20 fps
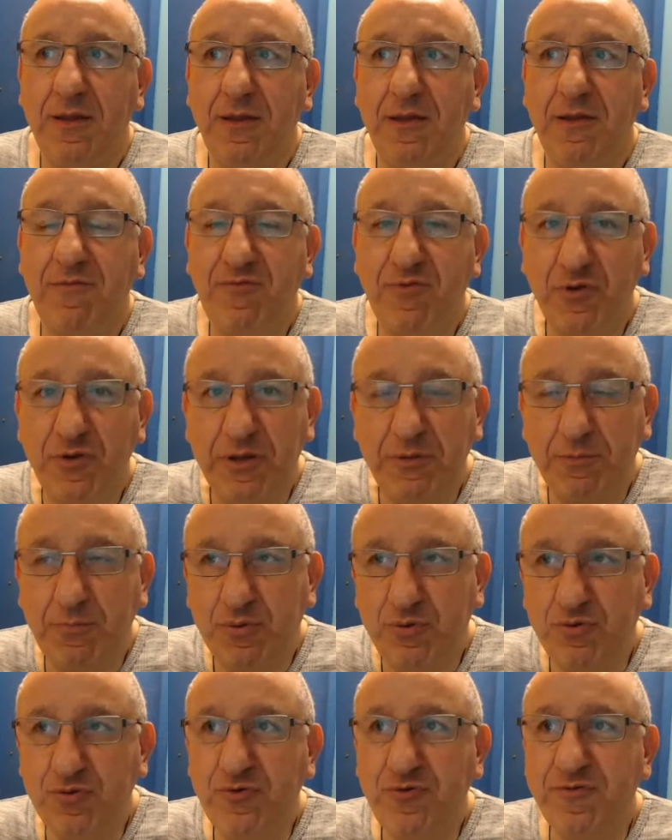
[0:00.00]
If you
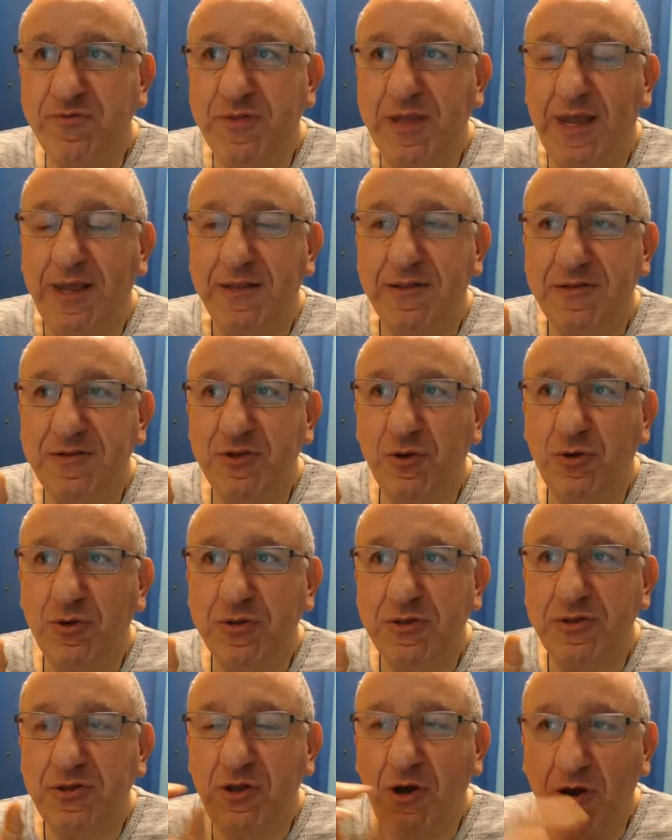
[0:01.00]
improve that, so
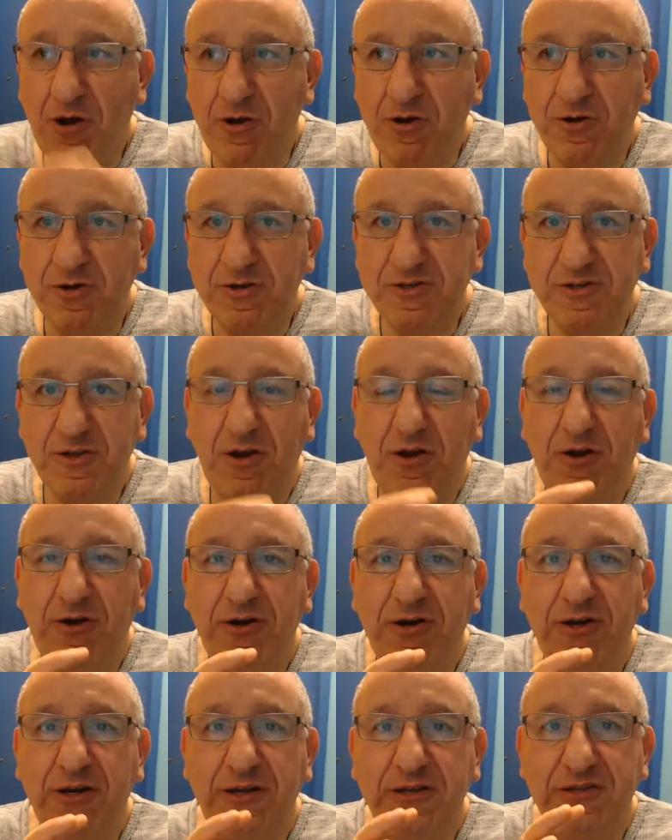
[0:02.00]
dogs
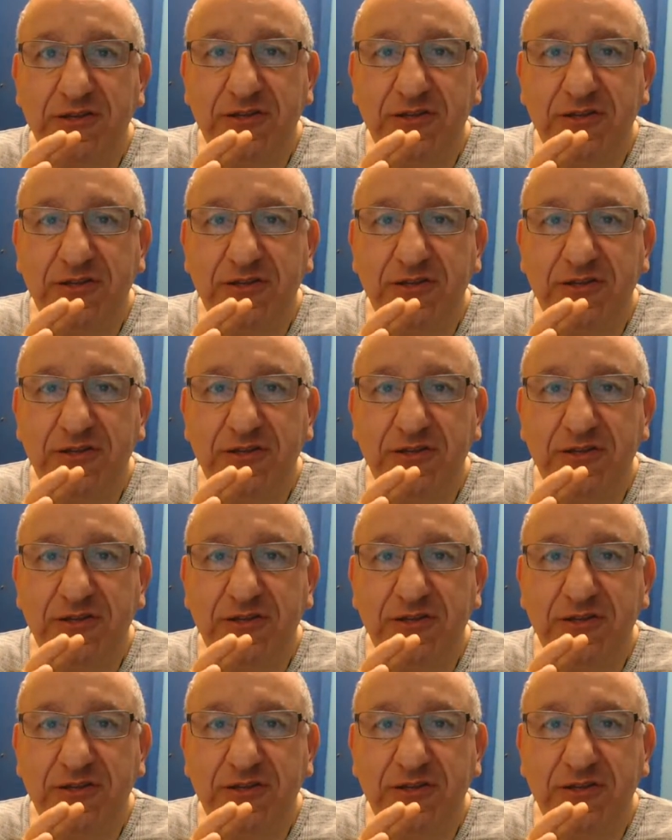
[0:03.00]
are